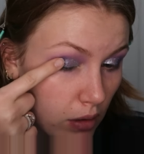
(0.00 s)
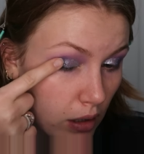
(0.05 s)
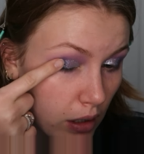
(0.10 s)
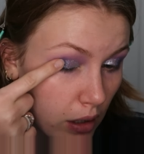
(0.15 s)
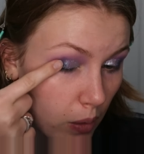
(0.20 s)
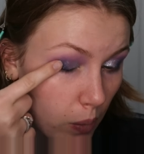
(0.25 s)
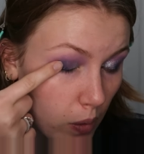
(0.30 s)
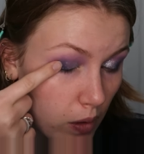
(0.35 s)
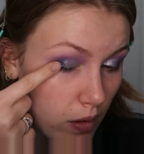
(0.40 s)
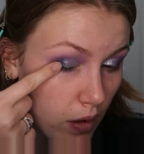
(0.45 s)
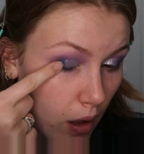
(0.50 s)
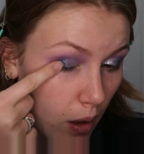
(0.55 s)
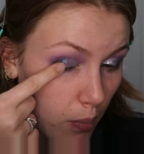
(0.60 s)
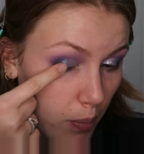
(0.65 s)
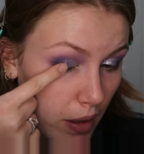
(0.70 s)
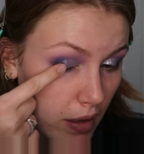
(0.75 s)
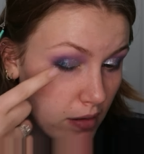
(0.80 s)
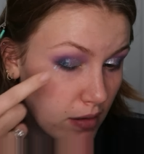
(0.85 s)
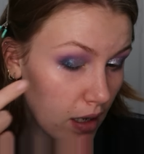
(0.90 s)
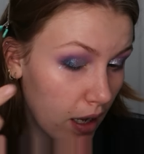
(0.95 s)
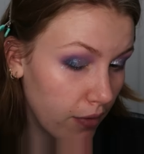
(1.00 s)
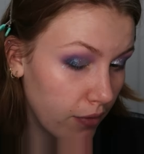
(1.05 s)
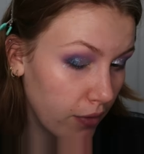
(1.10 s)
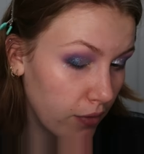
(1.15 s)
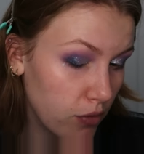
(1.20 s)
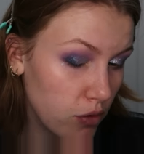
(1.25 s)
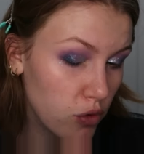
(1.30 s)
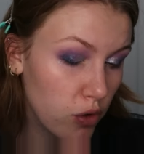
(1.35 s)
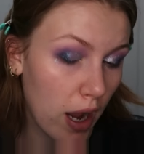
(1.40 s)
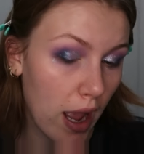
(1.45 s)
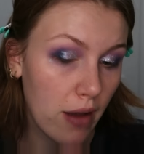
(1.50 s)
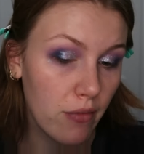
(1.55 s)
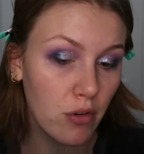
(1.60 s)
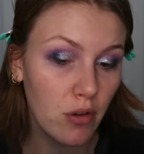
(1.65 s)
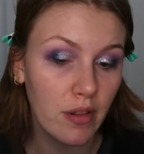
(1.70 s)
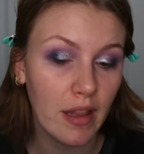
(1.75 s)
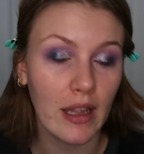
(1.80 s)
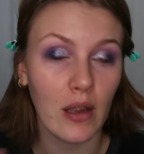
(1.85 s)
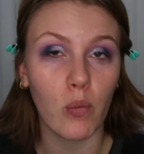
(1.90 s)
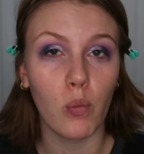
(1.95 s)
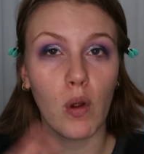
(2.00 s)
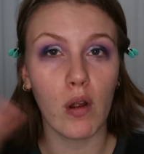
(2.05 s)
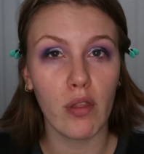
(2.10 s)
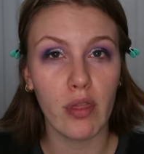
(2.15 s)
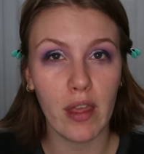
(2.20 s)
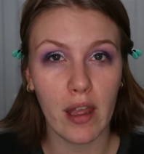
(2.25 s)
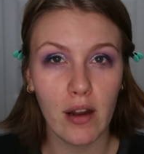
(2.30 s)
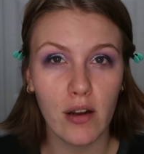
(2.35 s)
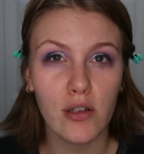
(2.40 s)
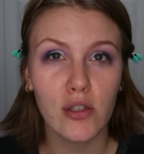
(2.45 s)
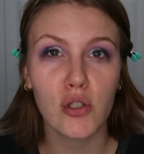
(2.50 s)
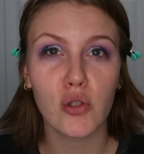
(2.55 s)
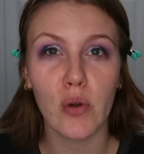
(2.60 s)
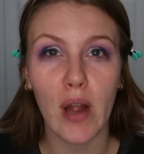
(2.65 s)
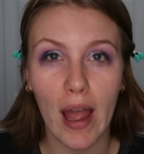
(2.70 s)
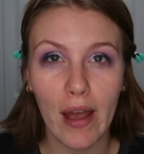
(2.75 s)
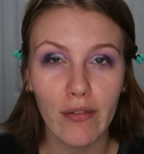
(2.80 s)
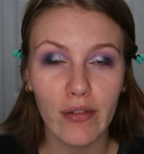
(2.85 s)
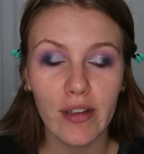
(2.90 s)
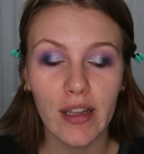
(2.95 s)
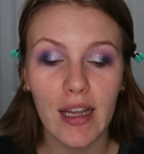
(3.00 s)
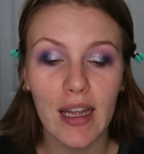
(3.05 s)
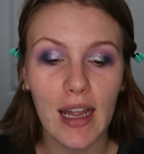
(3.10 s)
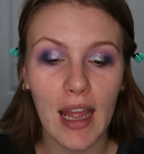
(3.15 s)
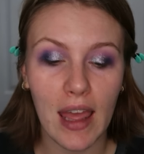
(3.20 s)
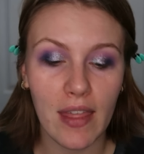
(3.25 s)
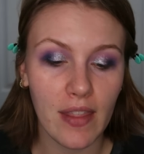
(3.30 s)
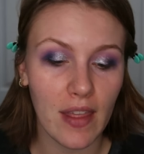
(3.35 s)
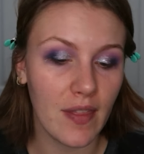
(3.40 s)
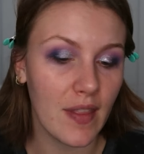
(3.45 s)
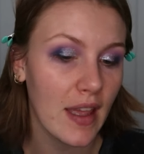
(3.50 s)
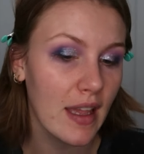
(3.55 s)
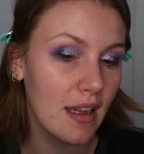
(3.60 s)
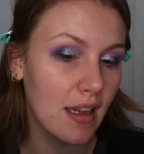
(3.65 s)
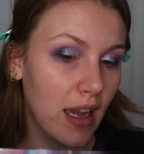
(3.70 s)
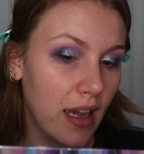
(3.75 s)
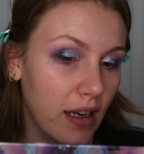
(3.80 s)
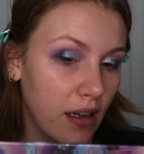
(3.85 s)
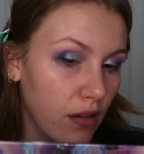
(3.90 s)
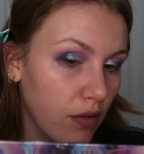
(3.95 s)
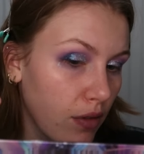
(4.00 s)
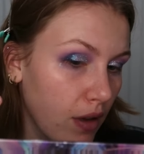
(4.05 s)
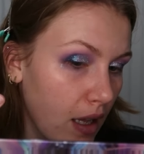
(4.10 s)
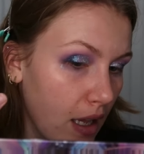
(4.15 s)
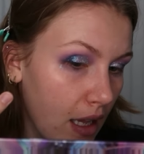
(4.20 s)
You know, it's all based off of travel, like where they're traveling, and then they kind of